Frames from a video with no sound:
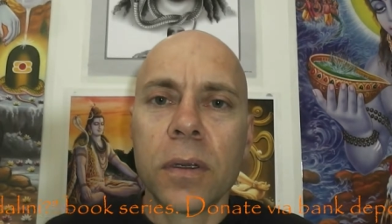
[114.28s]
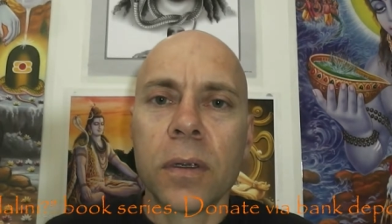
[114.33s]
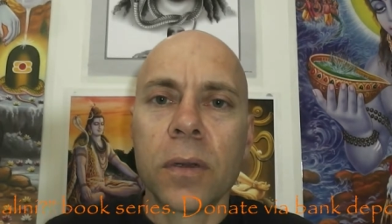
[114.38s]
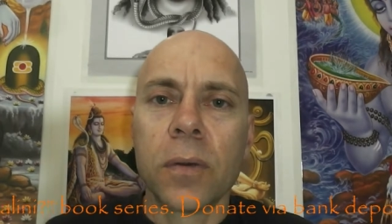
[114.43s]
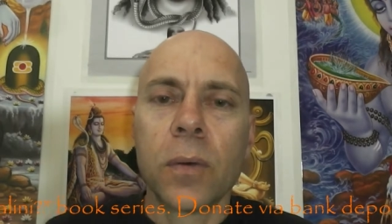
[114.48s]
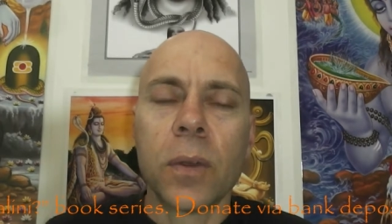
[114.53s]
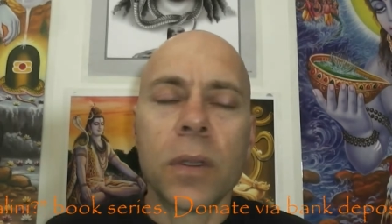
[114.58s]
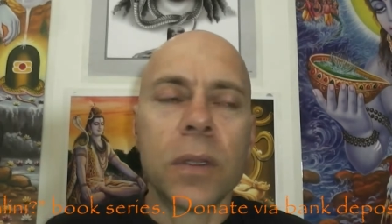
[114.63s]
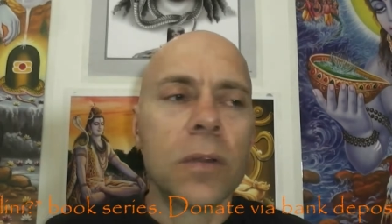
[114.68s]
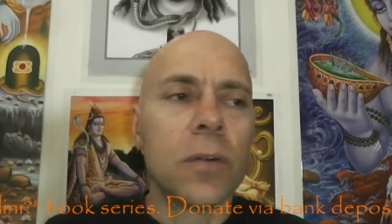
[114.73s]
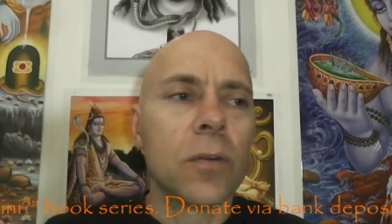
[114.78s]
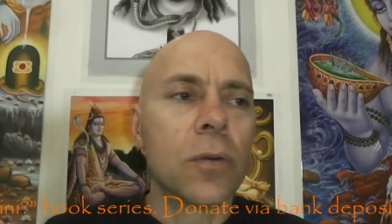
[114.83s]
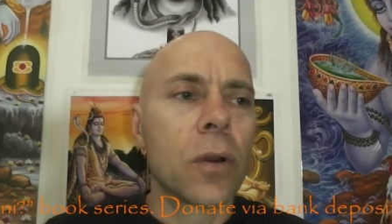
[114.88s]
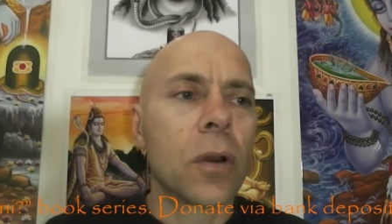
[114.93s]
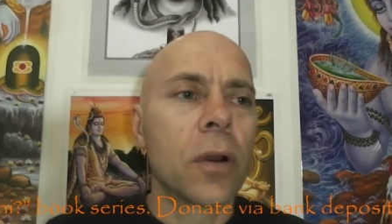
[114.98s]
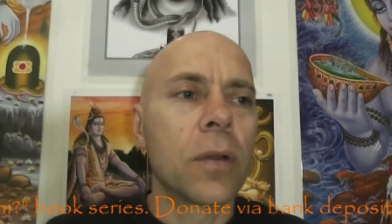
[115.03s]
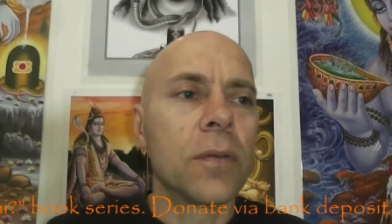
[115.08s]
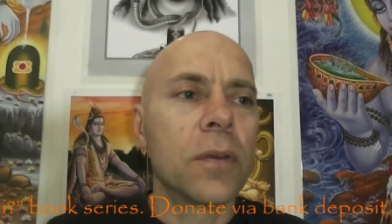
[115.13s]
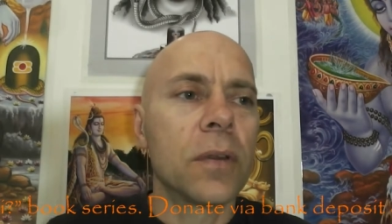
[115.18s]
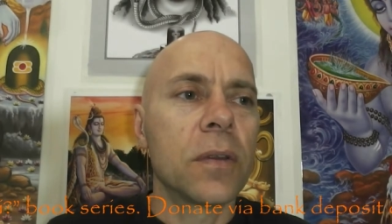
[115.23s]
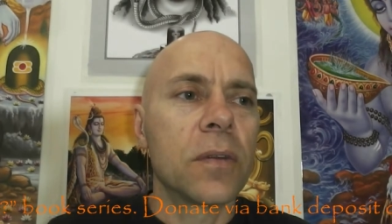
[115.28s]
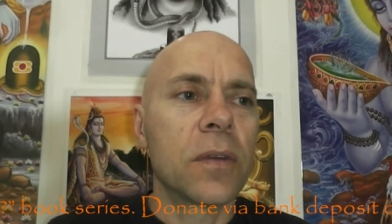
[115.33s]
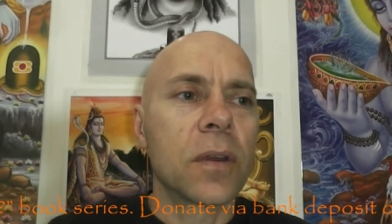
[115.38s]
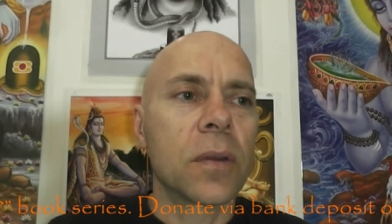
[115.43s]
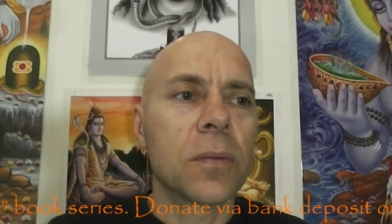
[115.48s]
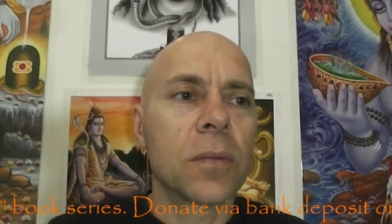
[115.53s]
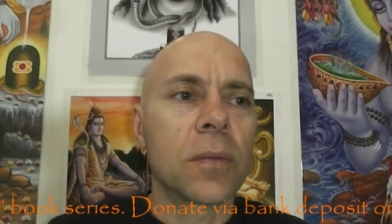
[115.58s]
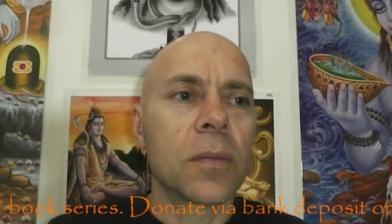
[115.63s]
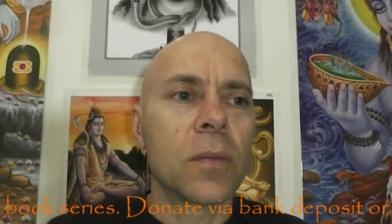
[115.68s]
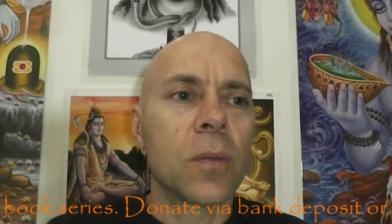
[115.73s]
when you're driving
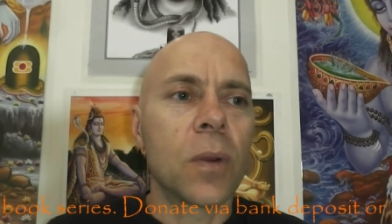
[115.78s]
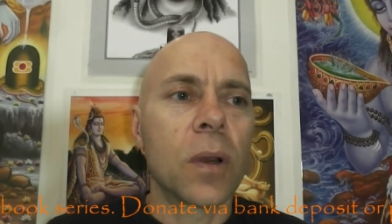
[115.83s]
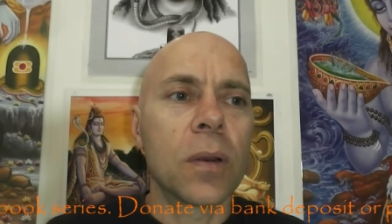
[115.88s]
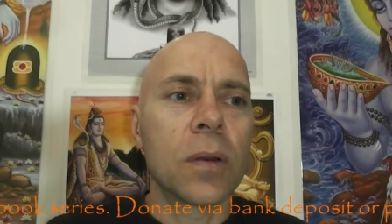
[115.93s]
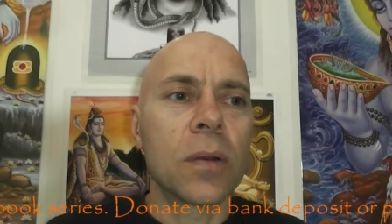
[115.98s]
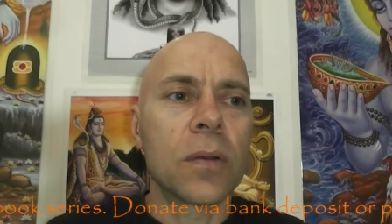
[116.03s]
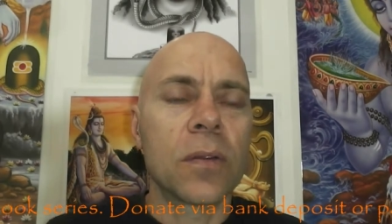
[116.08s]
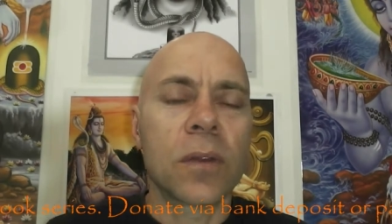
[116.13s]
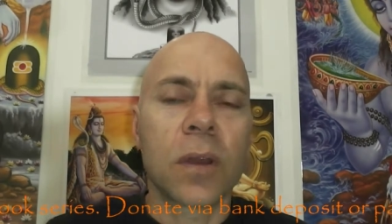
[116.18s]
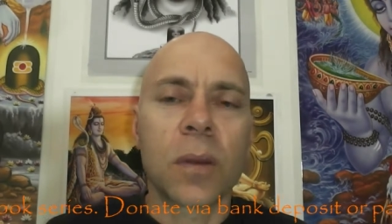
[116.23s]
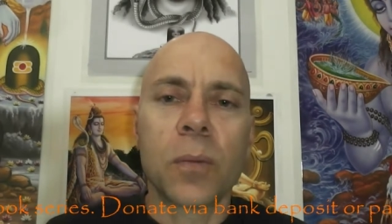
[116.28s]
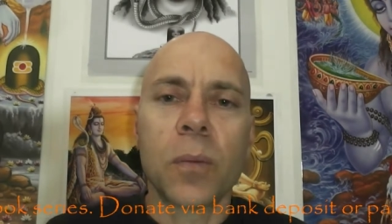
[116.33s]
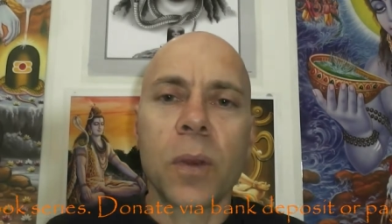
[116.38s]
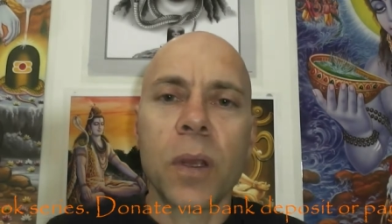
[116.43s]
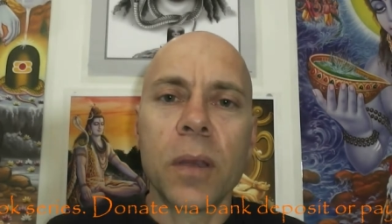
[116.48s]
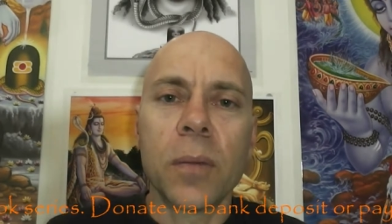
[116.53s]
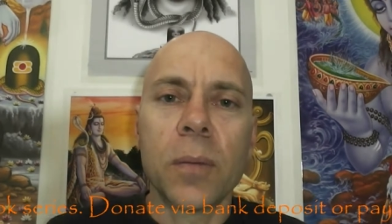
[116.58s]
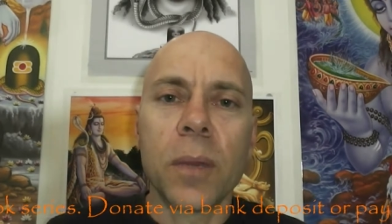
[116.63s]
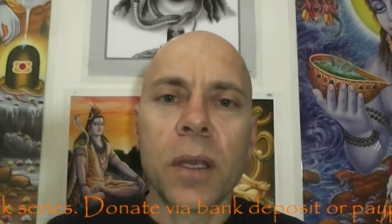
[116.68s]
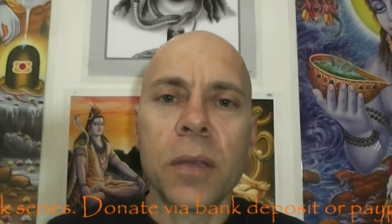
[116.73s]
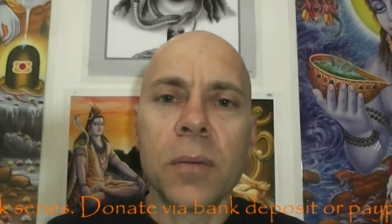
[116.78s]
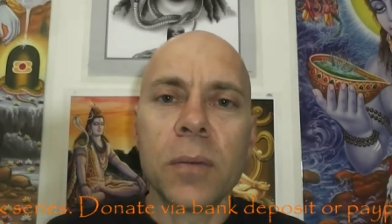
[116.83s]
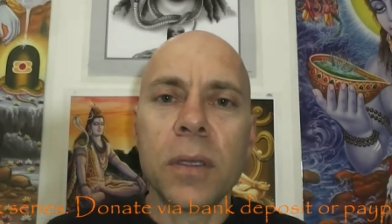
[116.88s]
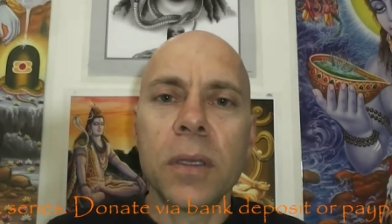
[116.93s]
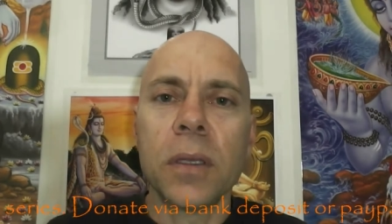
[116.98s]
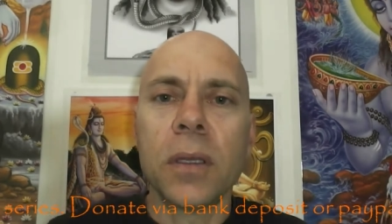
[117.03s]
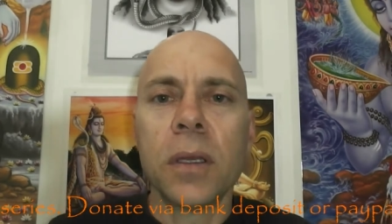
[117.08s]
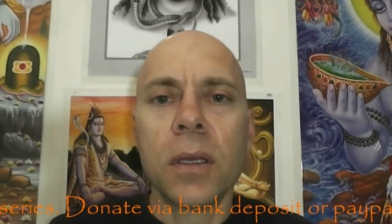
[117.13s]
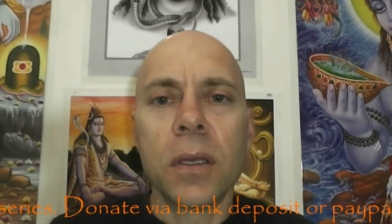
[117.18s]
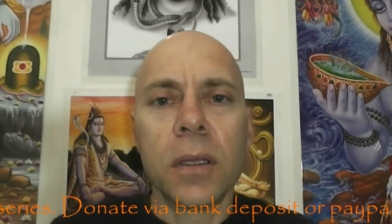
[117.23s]
somewhere,
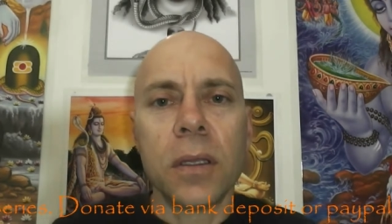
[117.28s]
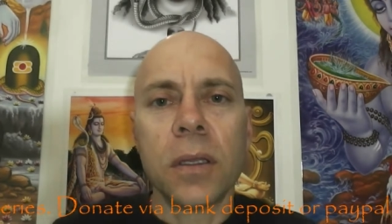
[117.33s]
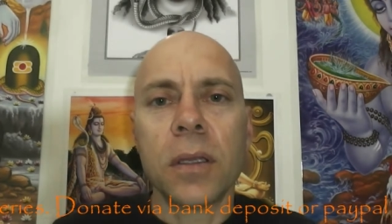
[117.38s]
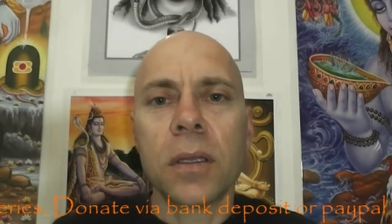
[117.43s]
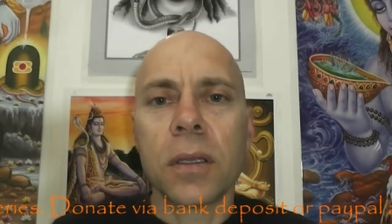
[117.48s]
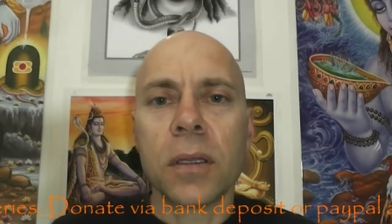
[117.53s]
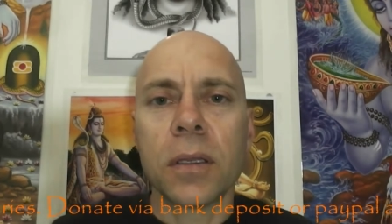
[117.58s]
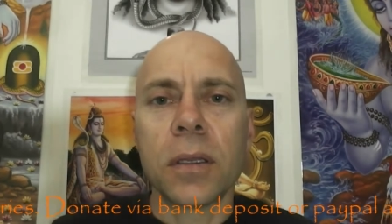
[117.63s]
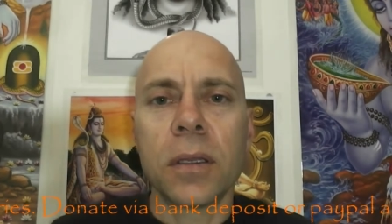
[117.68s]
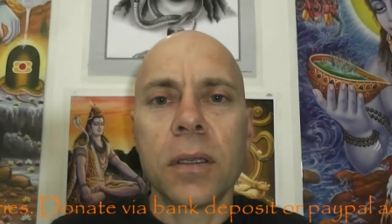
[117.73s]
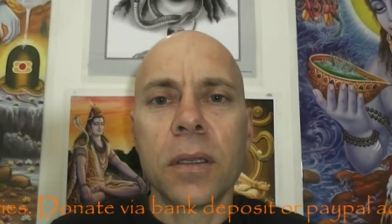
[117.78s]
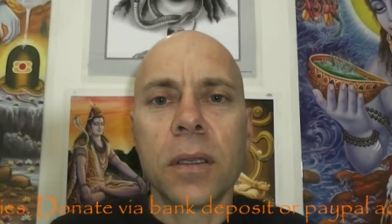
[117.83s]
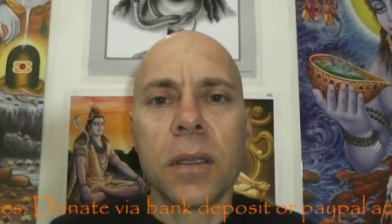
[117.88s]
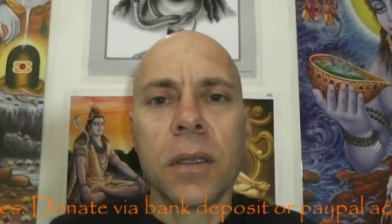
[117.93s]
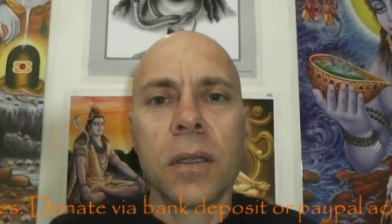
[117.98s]
maybe you can